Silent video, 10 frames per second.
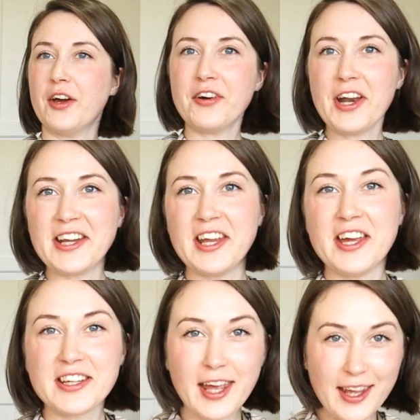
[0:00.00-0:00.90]
All right,
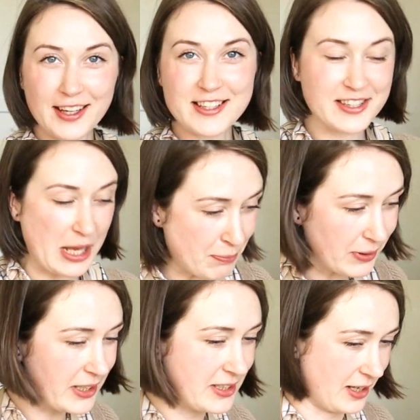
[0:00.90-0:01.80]
cake
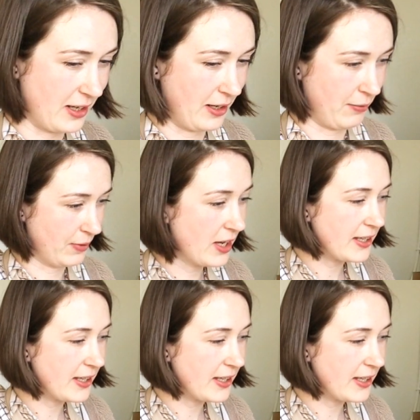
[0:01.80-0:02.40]
assembly time.